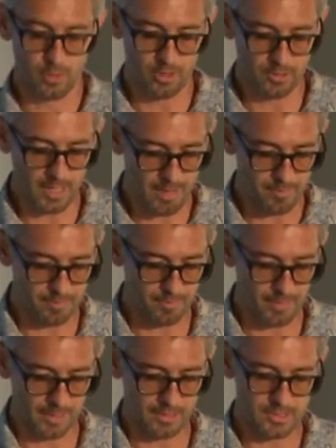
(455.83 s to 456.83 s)
swallowed
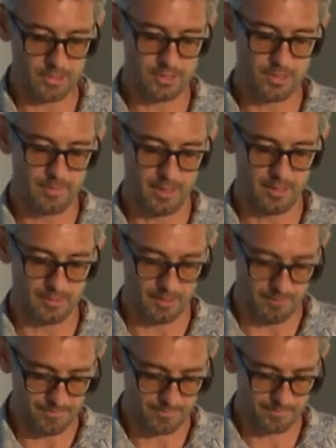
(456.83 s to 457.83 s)
up by its
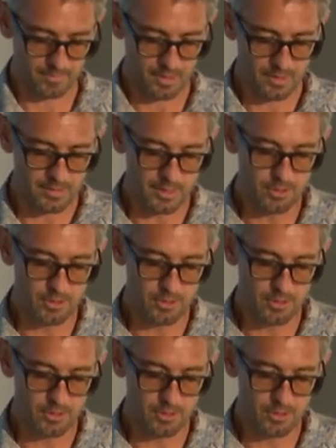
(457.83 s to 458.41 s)
usability. The